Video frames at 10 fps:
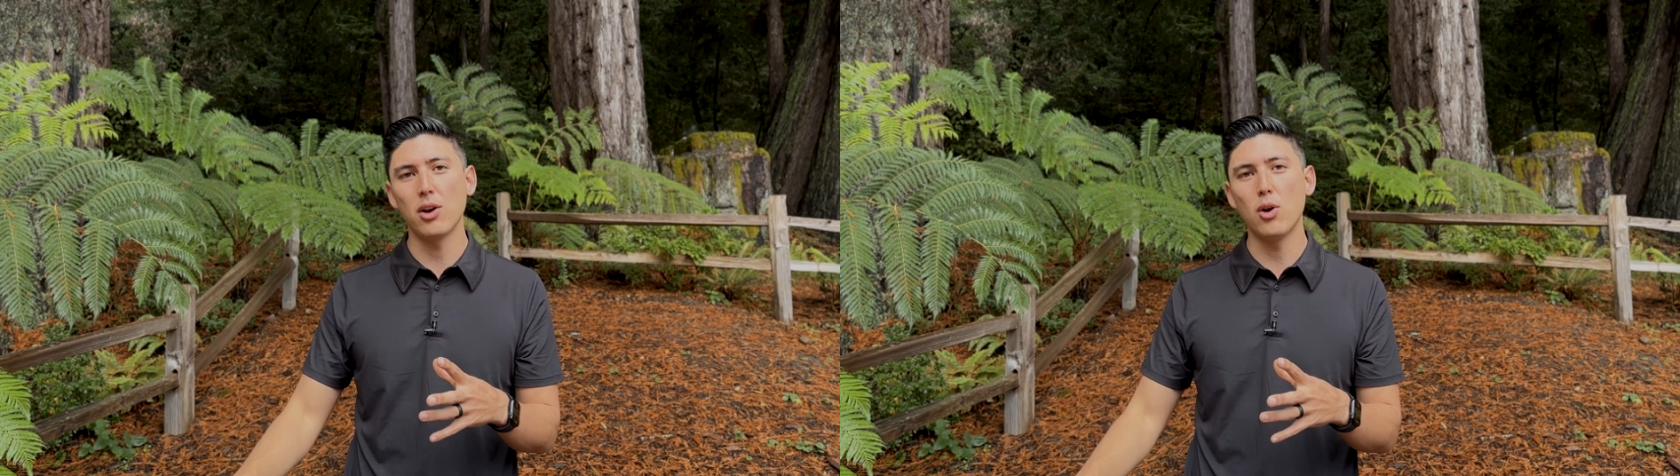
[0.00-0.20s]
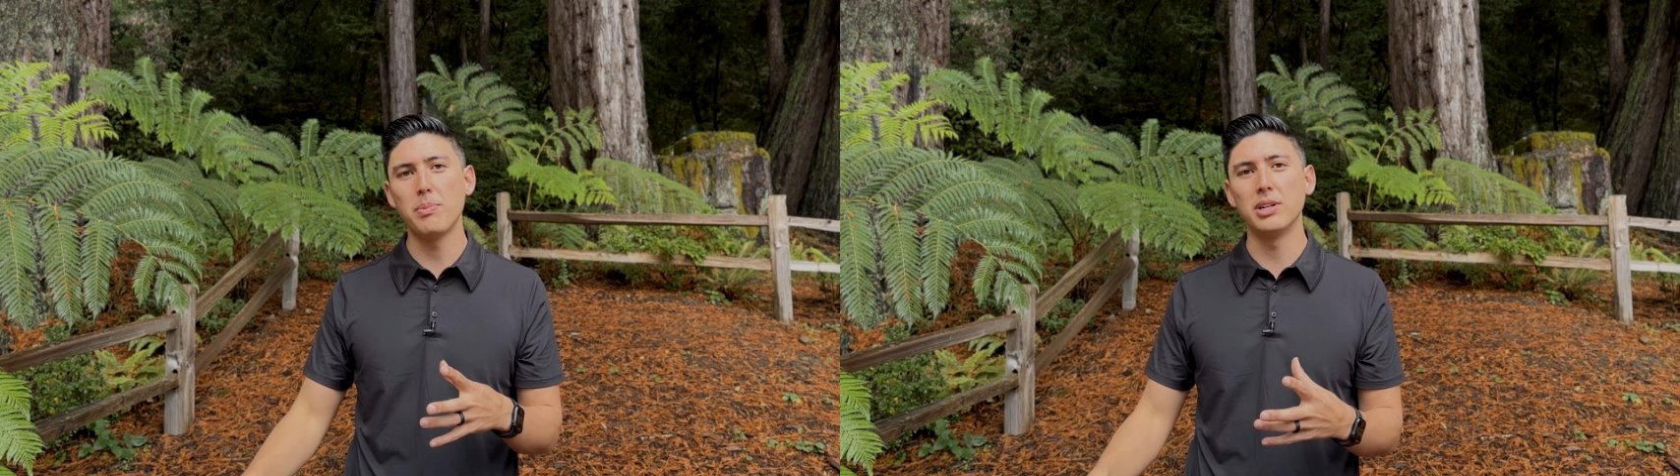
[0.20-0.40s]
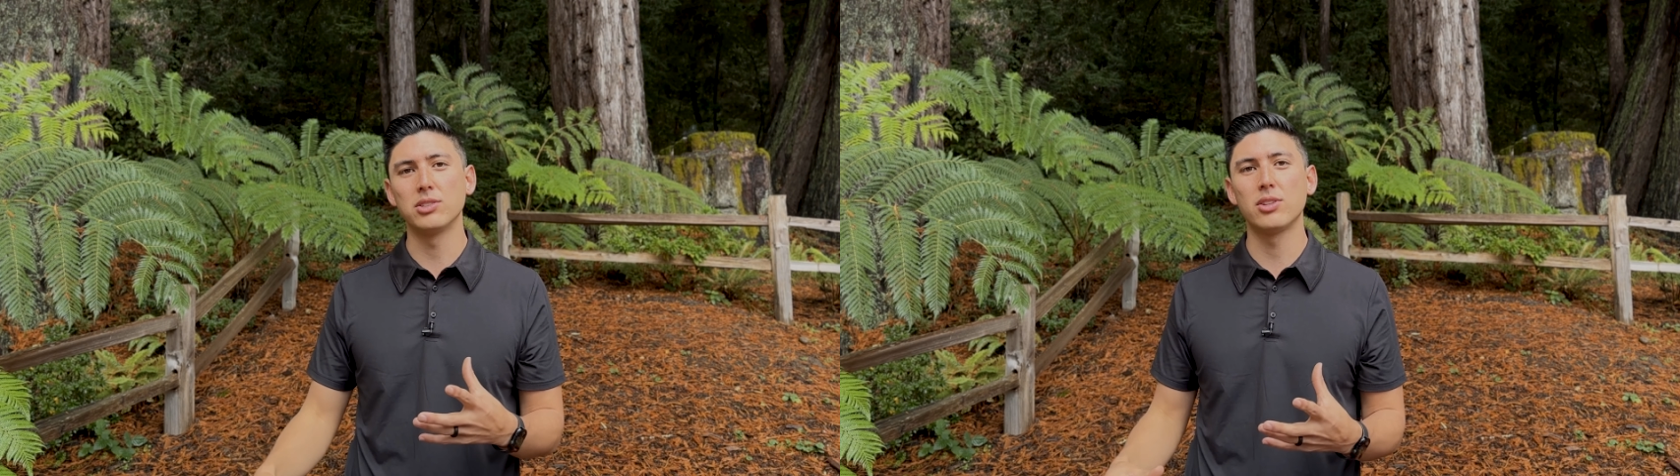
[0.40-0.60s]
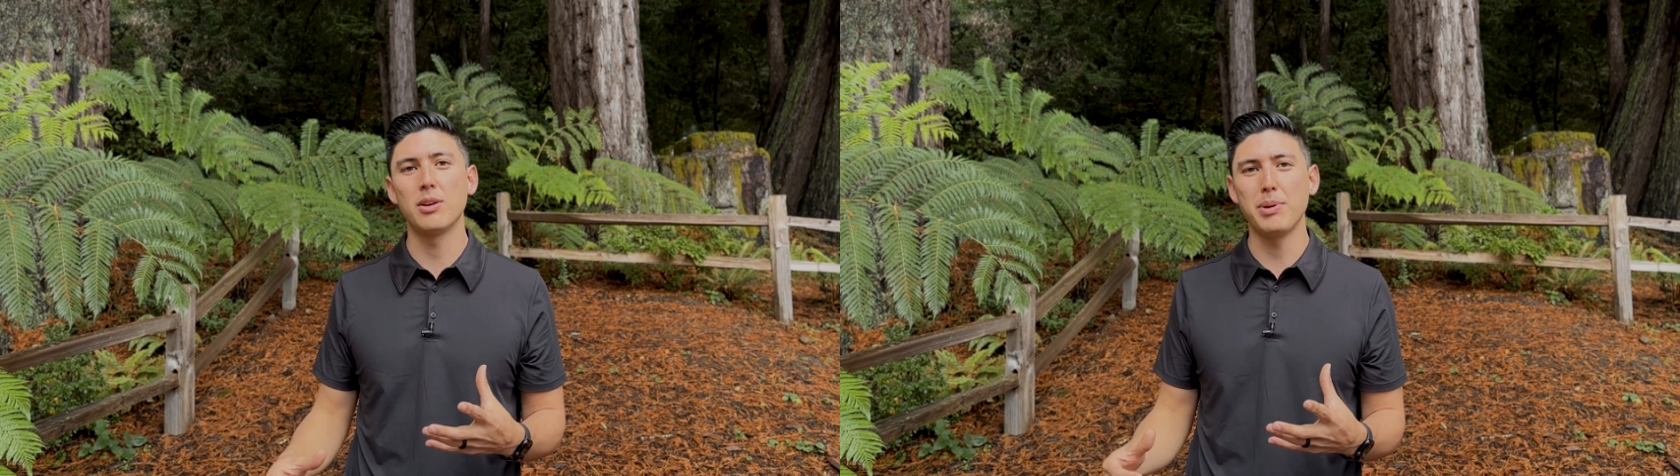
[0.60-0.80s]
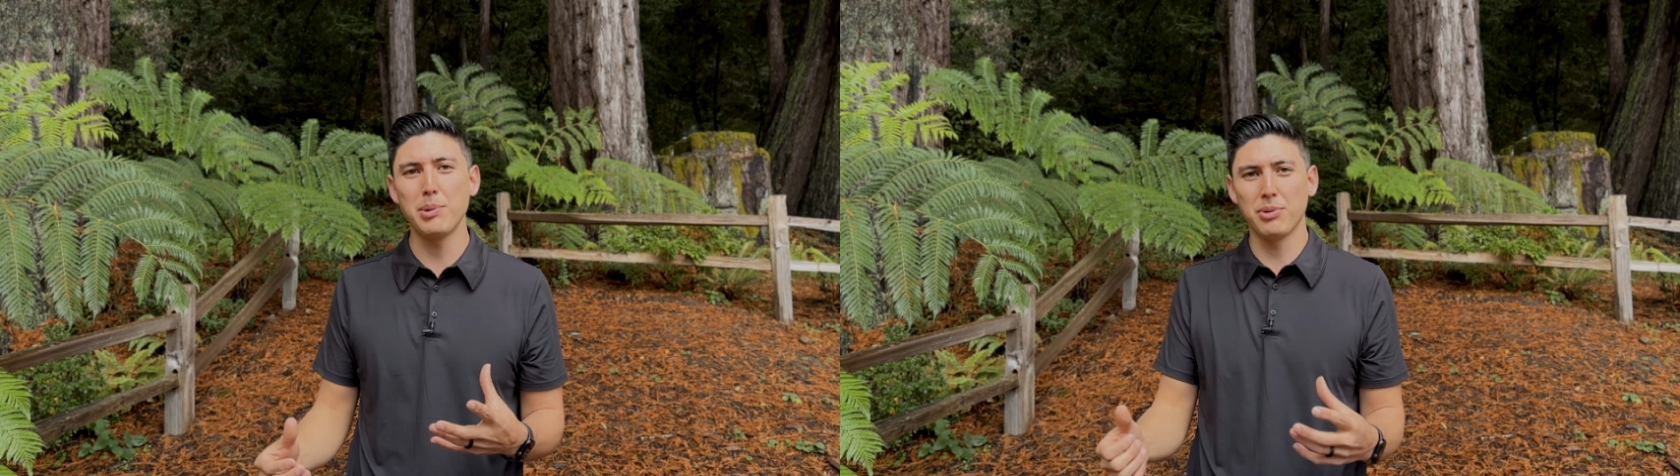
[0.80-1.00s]
open so that
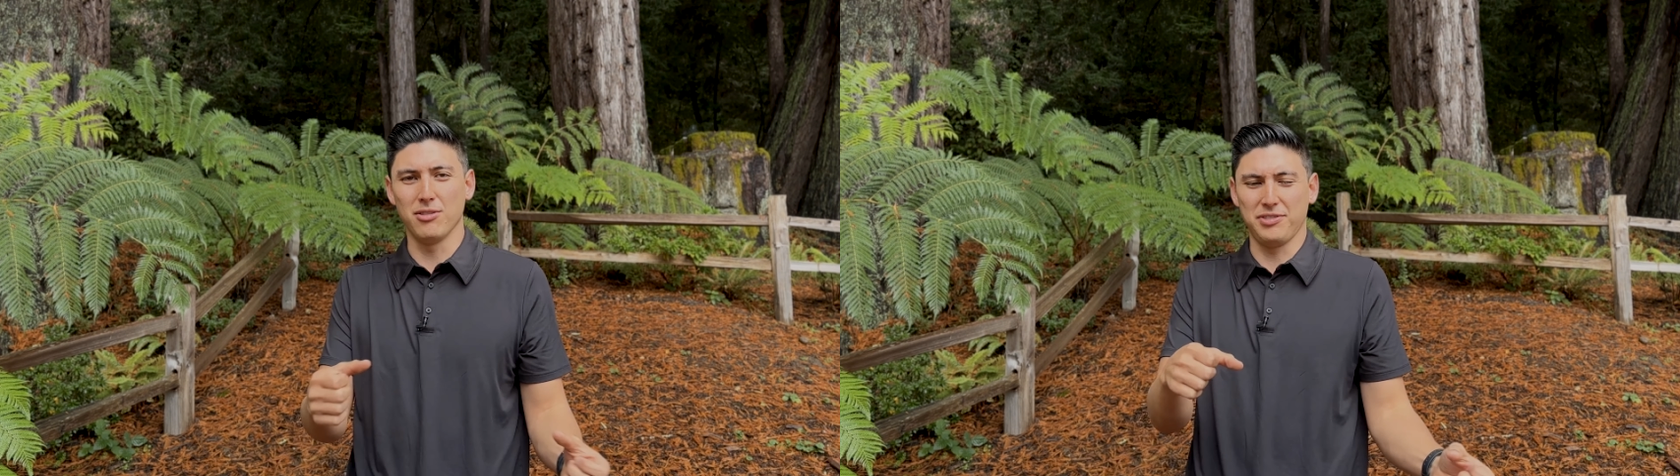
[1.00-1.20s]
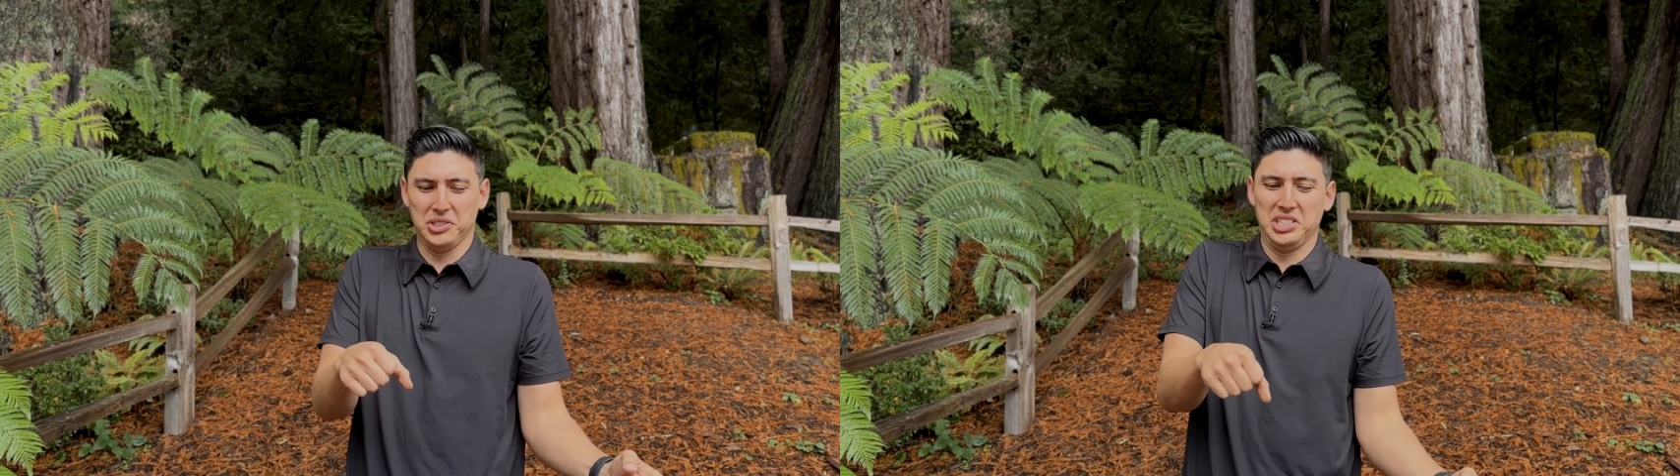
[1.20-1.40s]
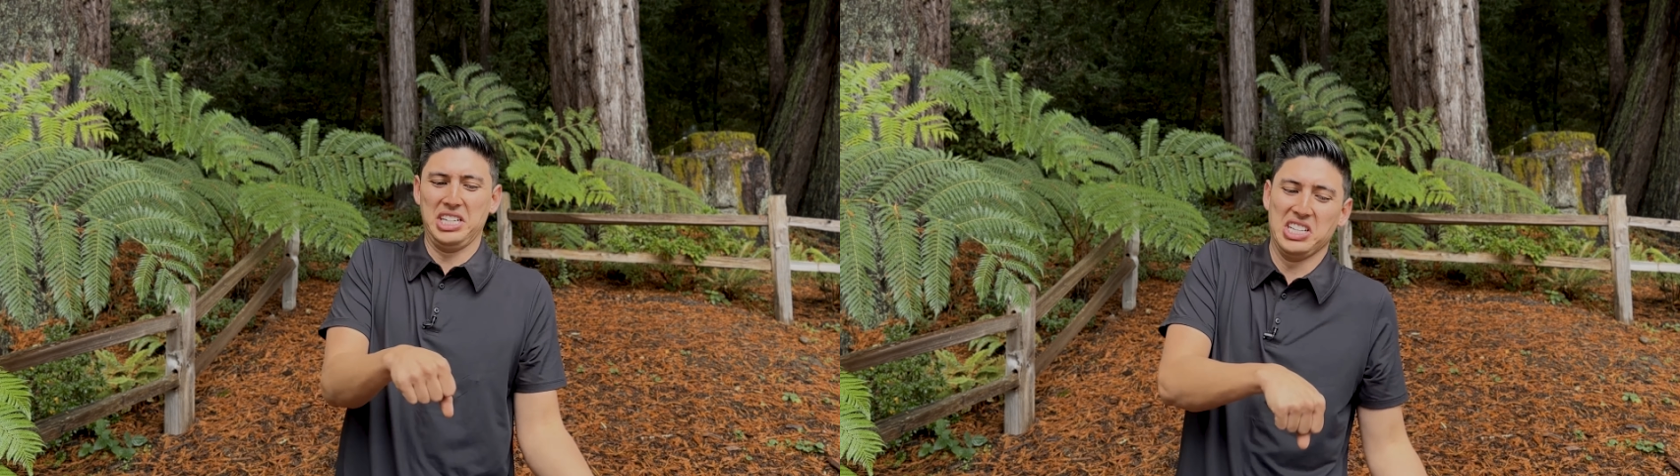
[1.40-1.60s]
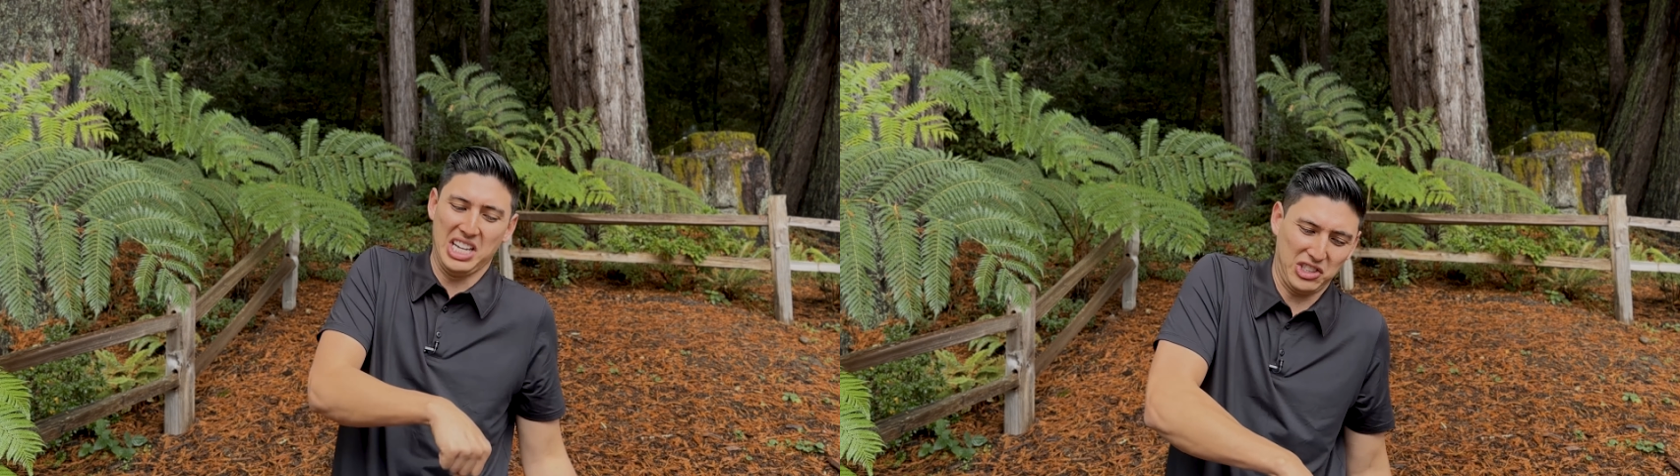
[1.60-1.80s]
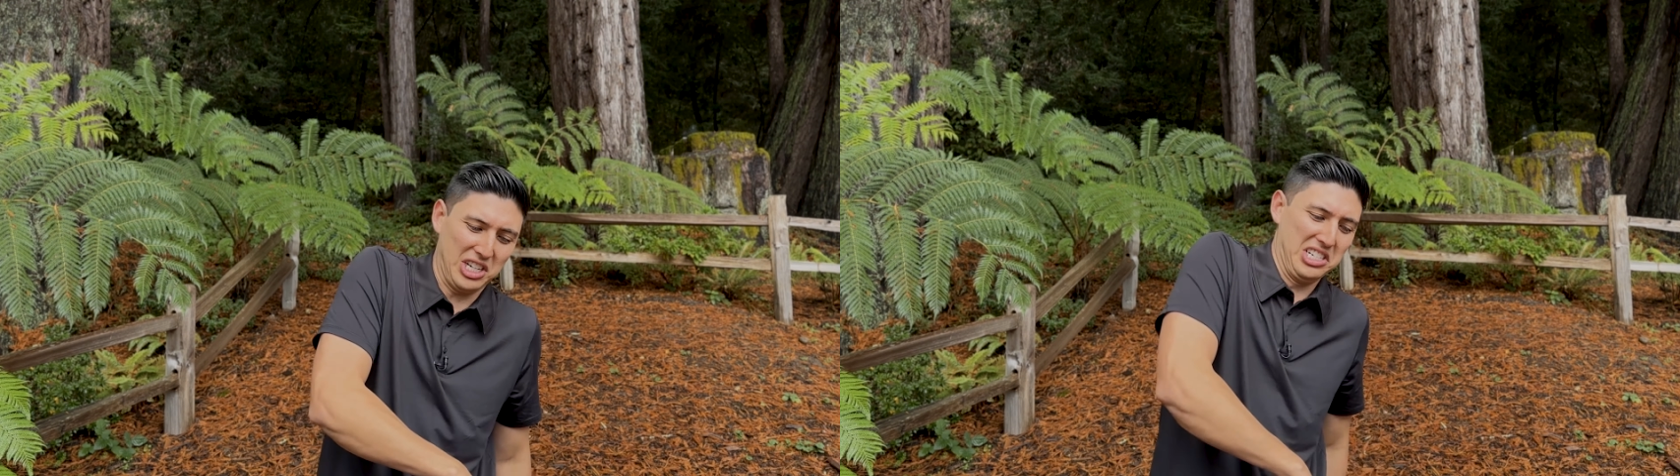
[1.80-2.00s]
people don't feel the need to
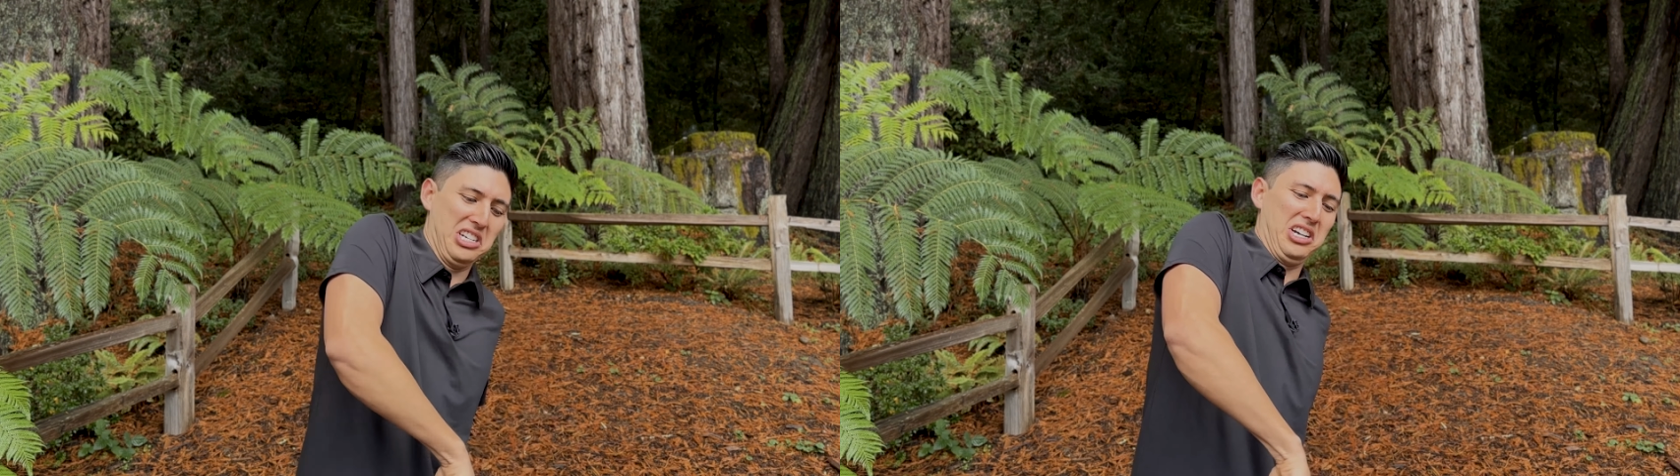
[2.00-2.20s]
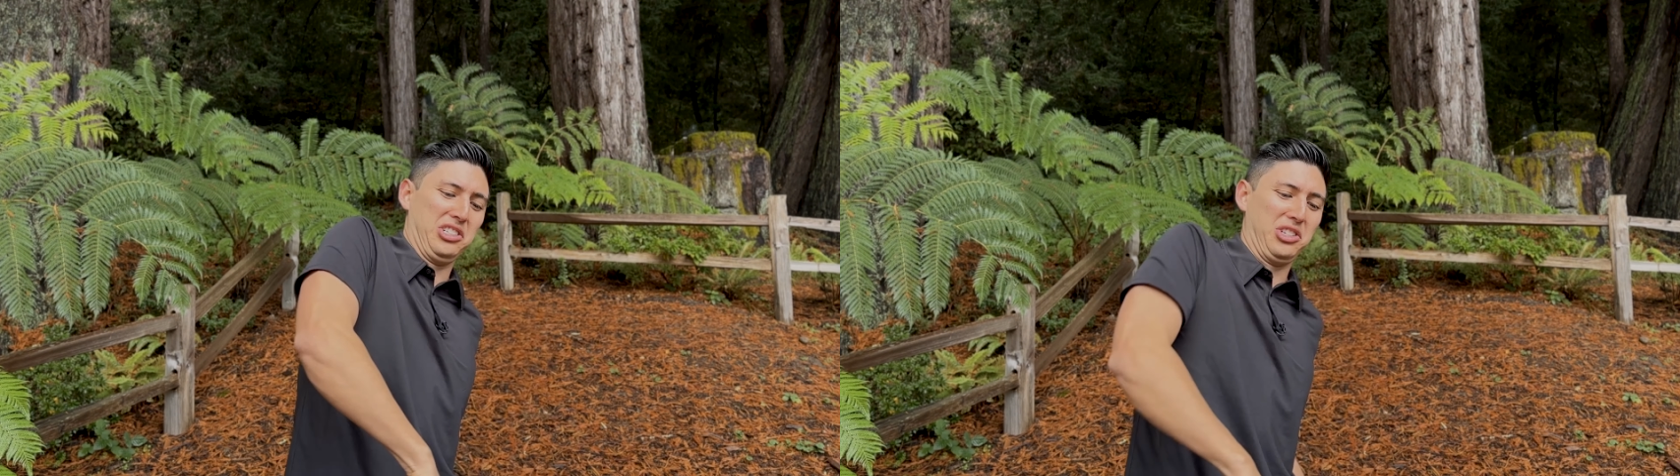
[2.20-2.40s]
like try and nudge